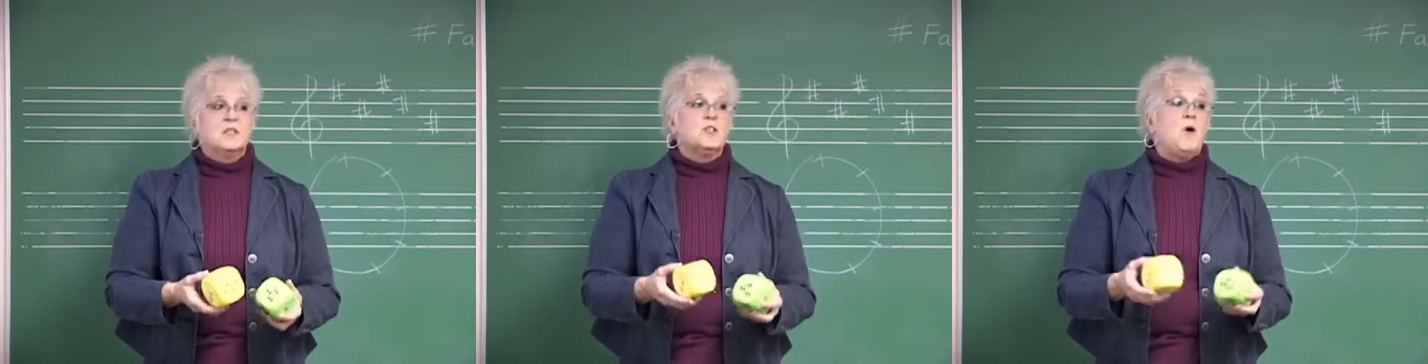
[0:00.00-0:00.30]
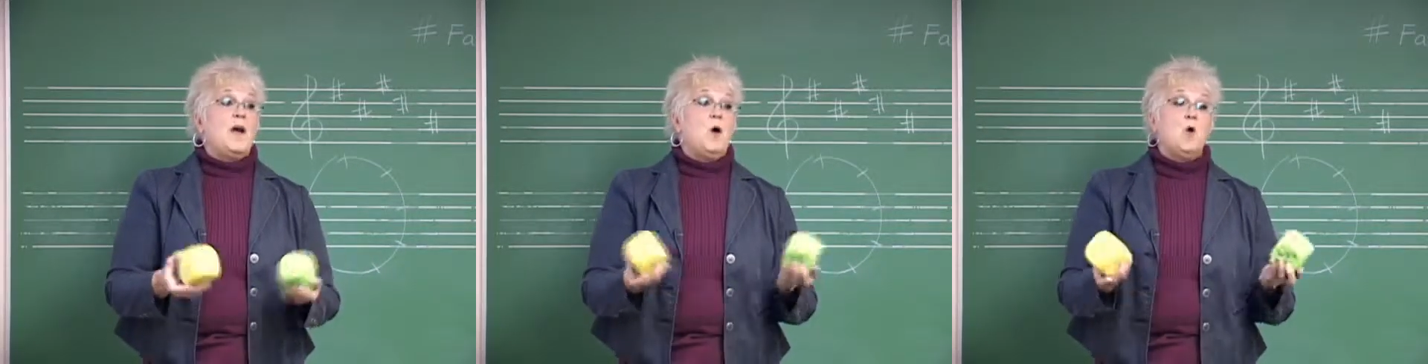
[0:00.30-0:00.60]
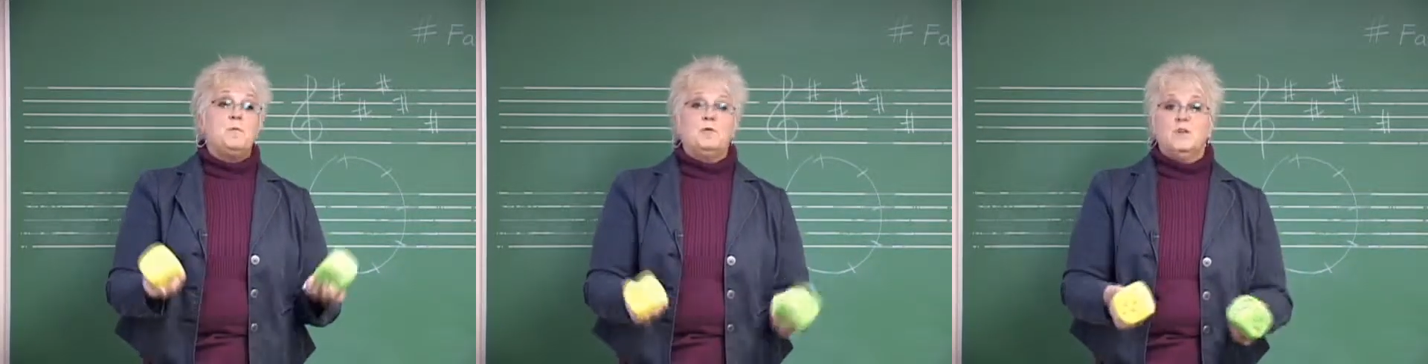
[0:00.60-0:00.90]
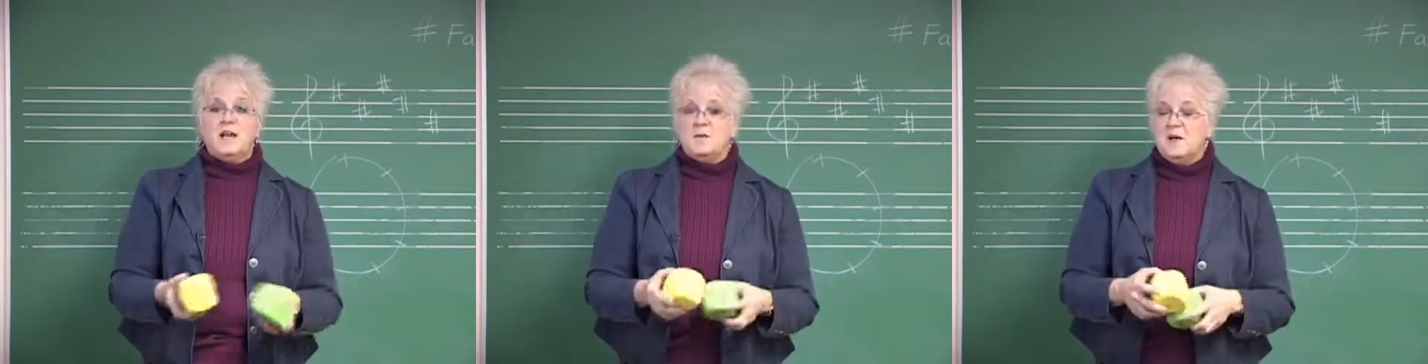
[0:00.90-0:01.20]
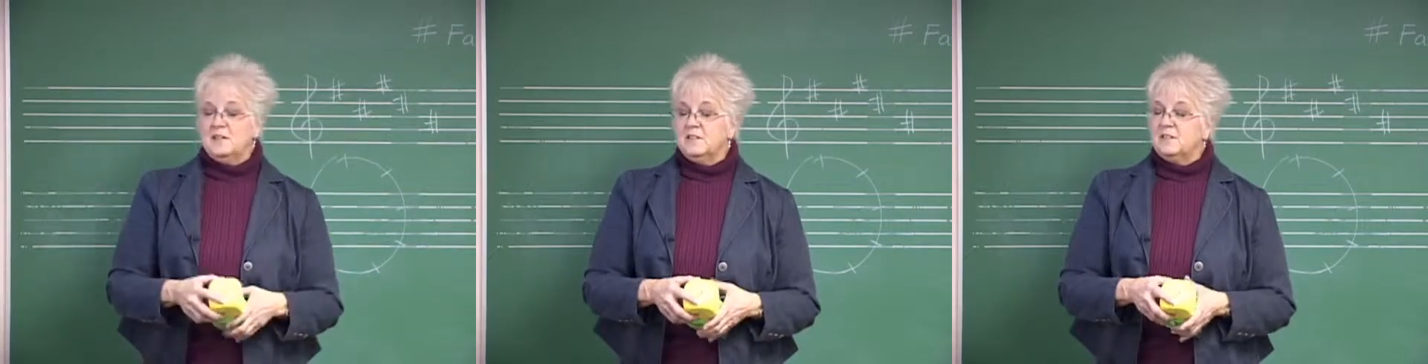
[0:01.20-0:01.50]
So I hope you like
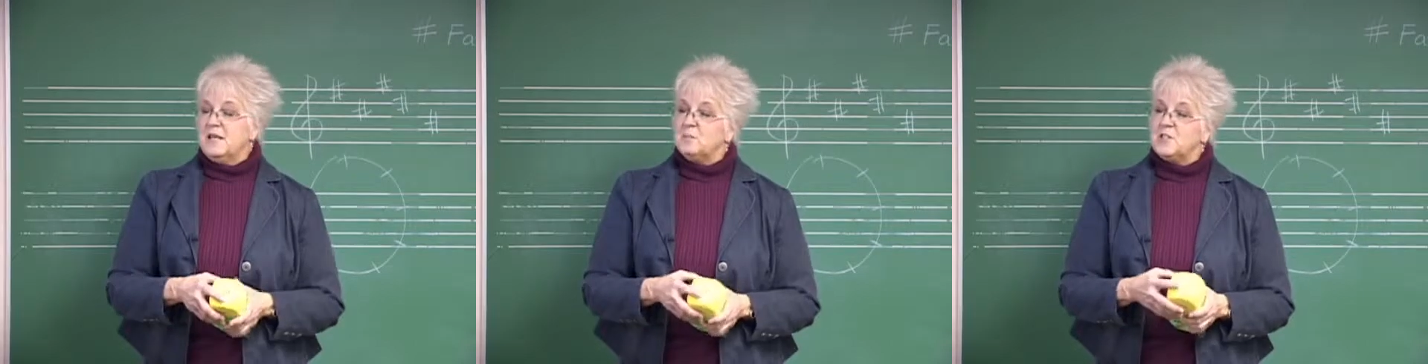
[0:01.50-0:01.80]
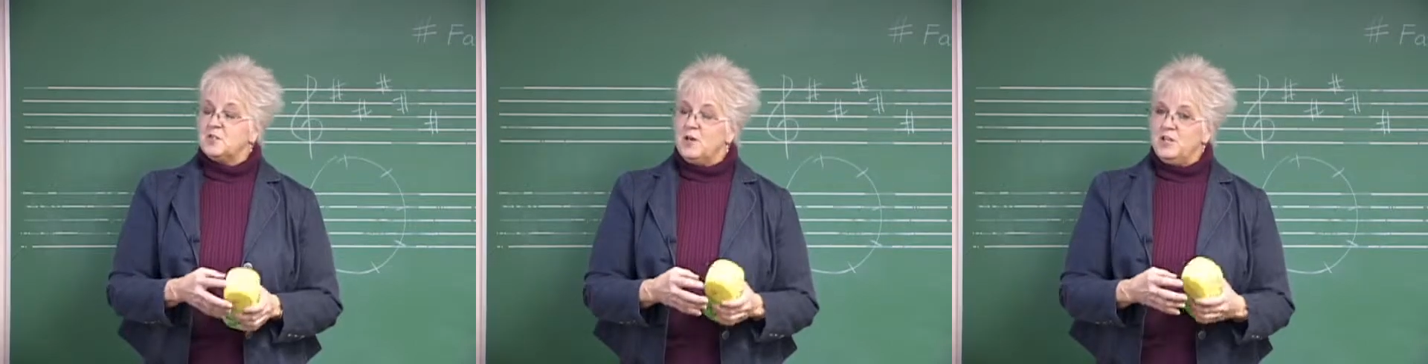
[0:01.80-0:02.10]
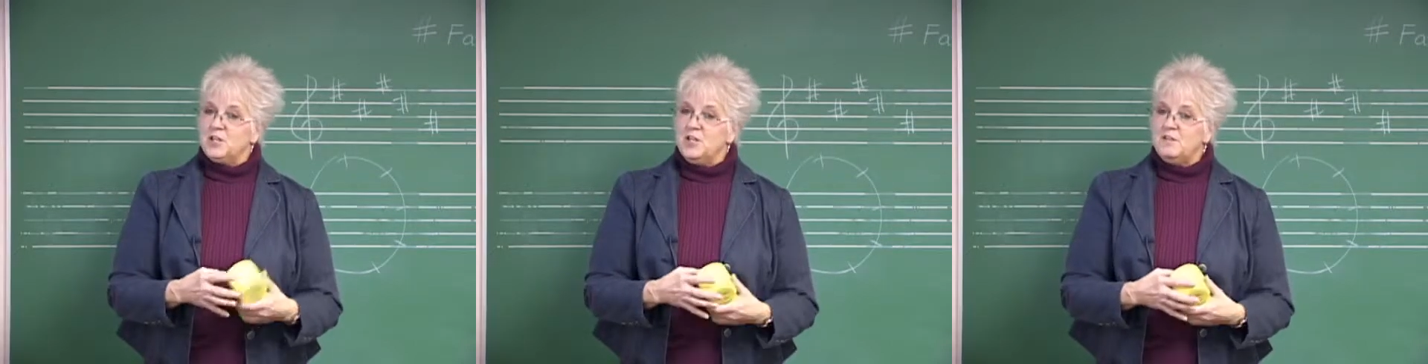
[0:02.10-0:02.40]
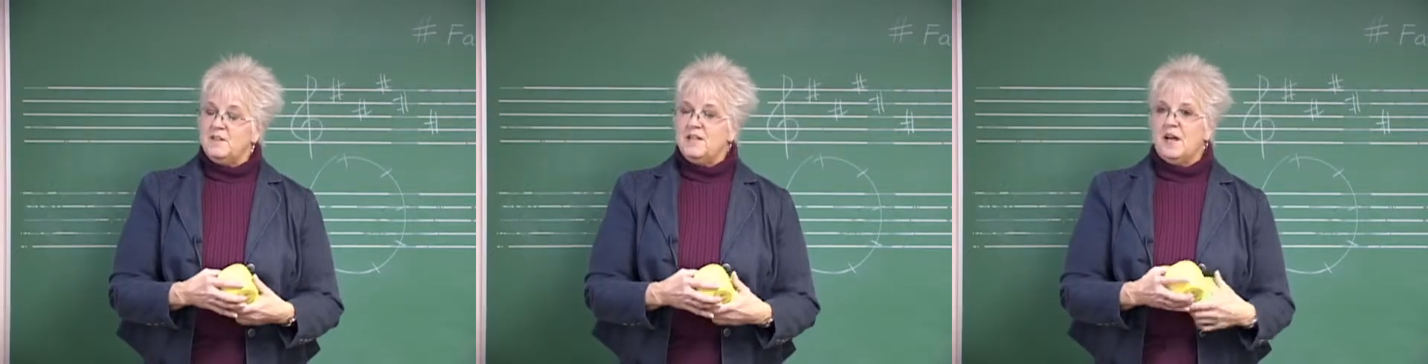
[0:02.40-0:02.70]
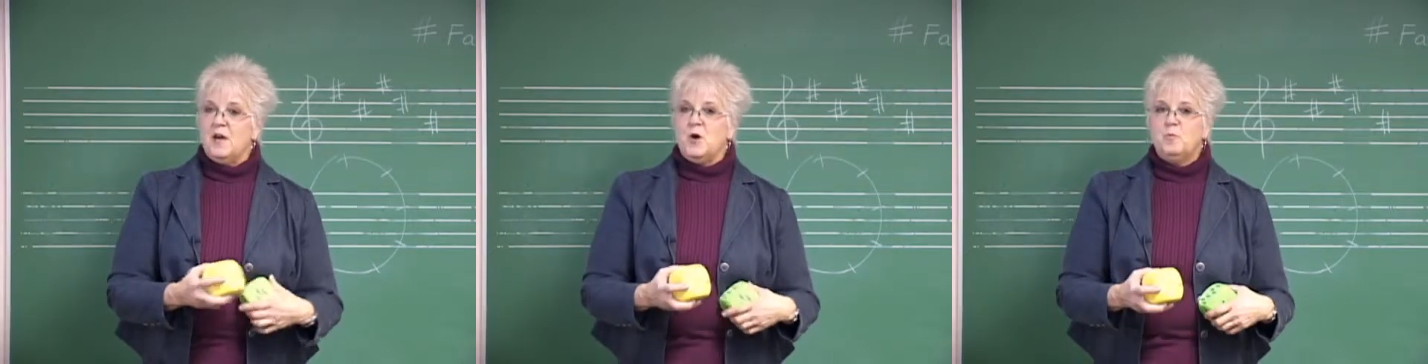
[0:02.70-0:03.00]
my little demonstration, and
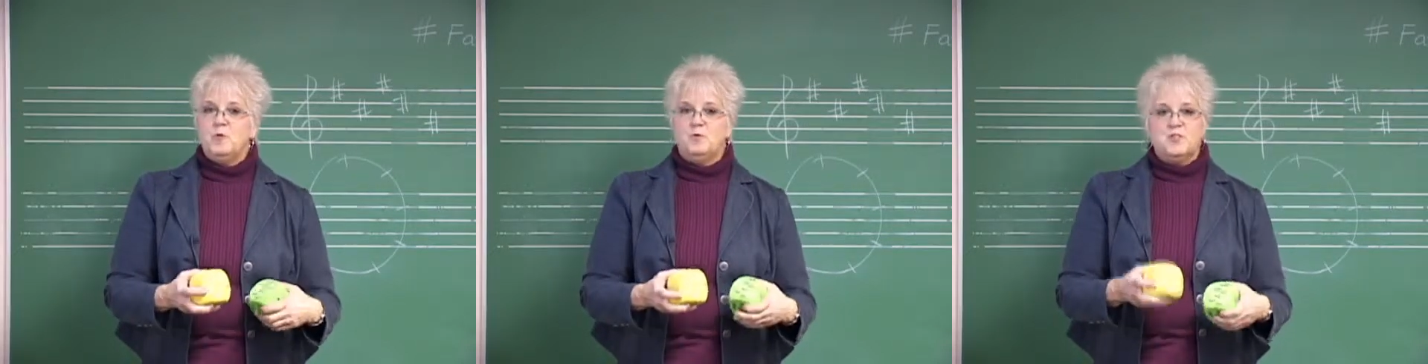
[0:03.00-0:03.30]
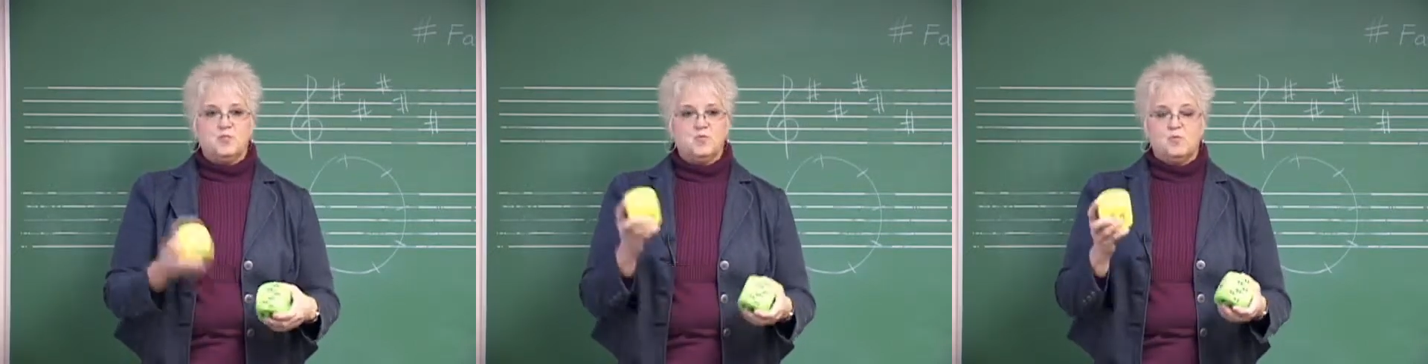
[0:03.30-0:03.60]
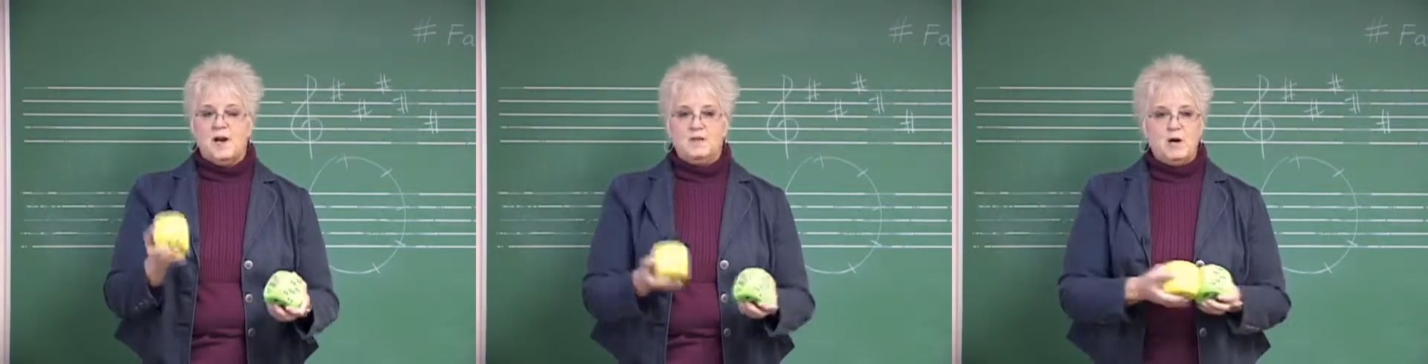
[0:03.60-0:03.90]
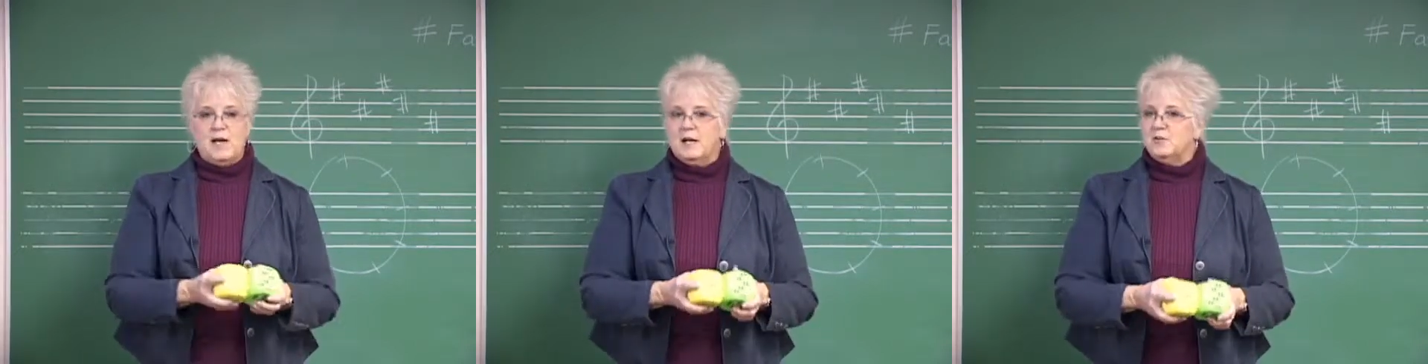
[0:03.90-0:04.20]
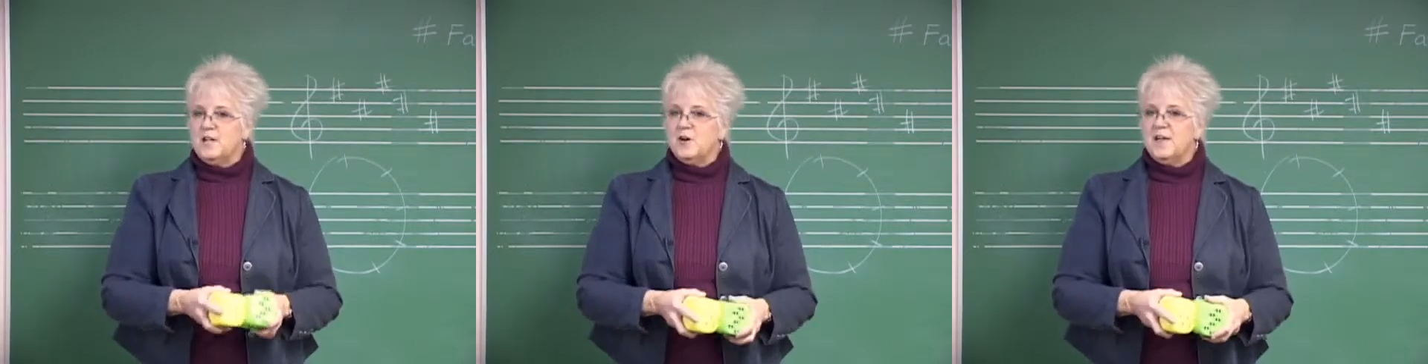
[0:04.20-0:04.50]
I hope you will just run right
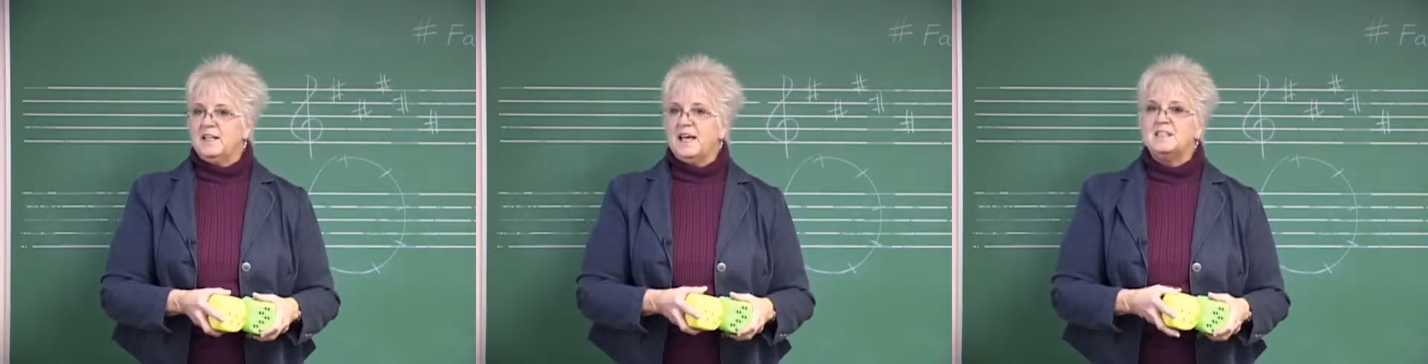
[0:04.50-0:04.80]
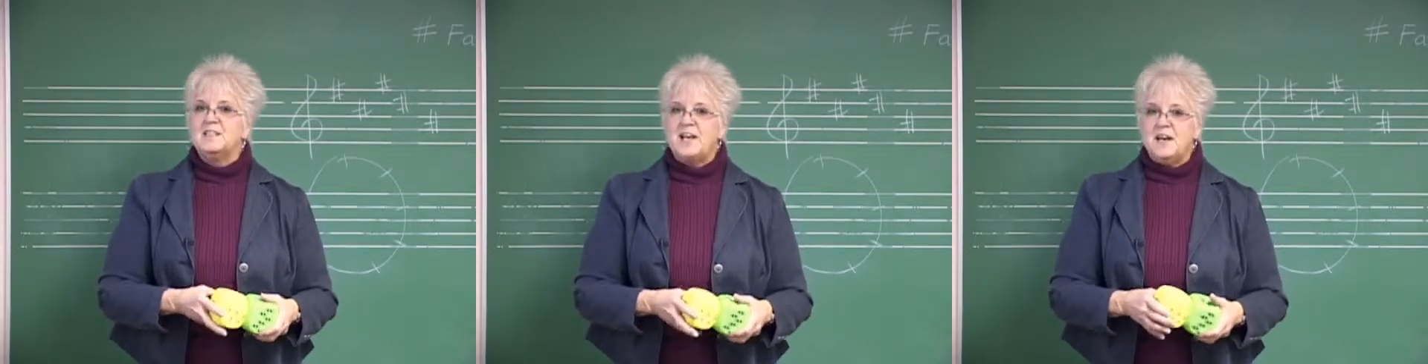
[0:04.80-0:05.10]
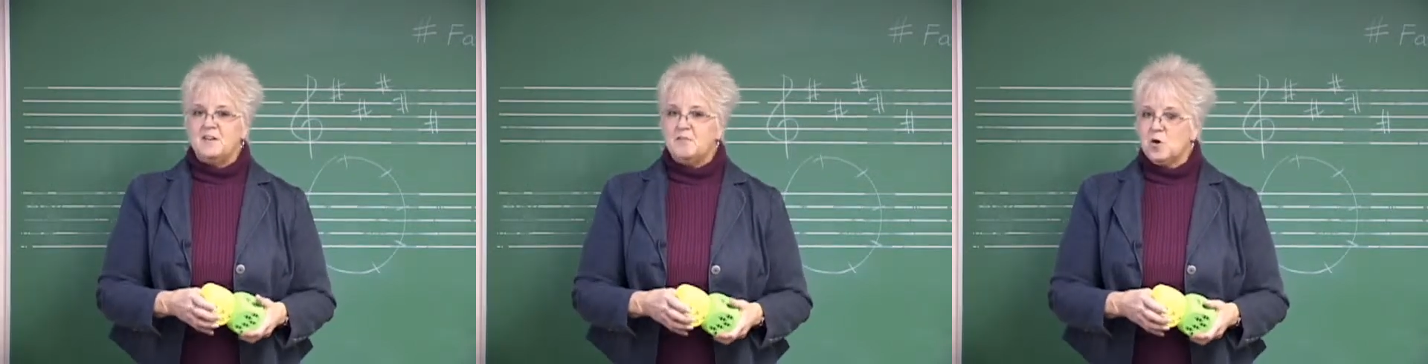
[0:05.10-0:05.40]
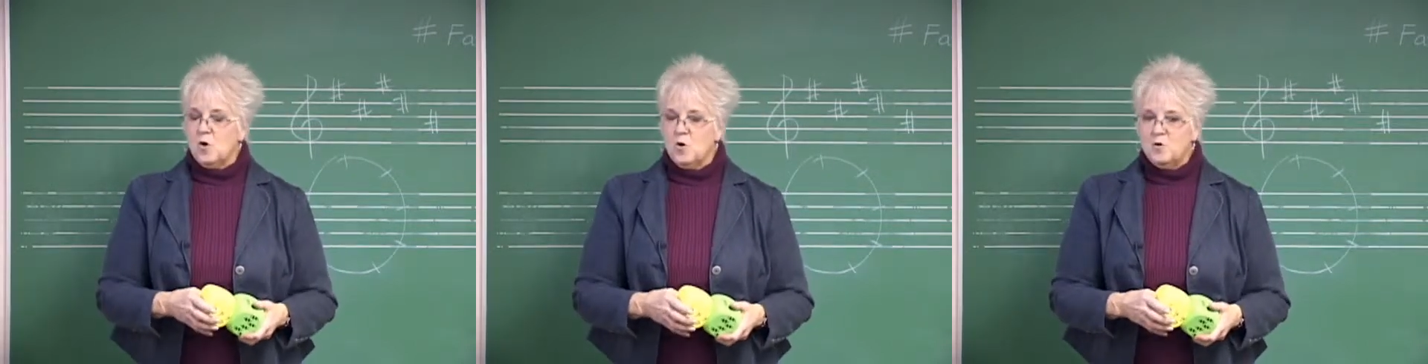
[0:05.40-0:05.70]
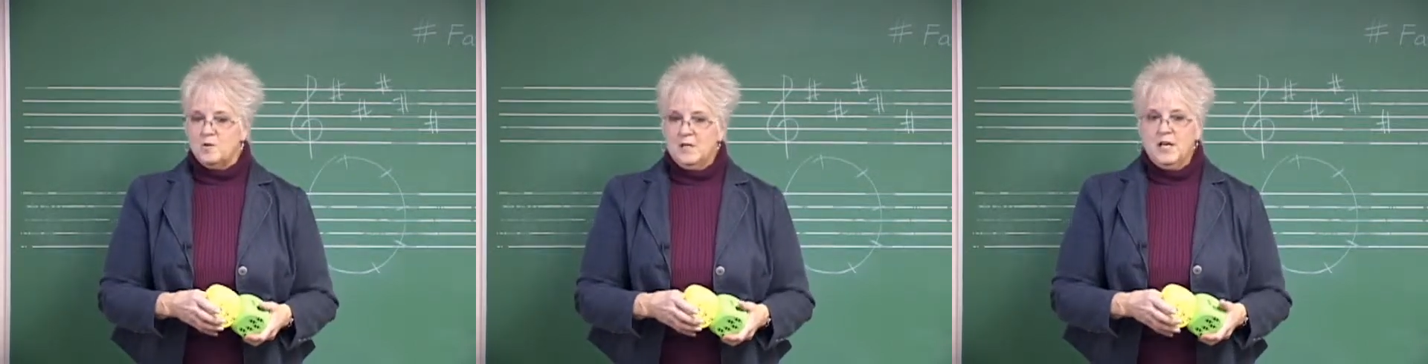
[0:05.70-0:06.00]
out there and get a set of your
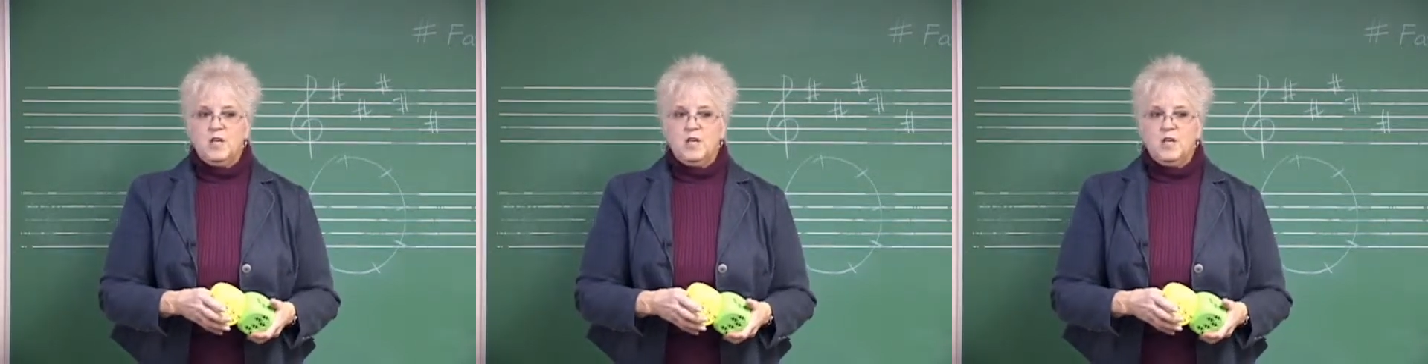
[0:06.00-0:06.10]
own.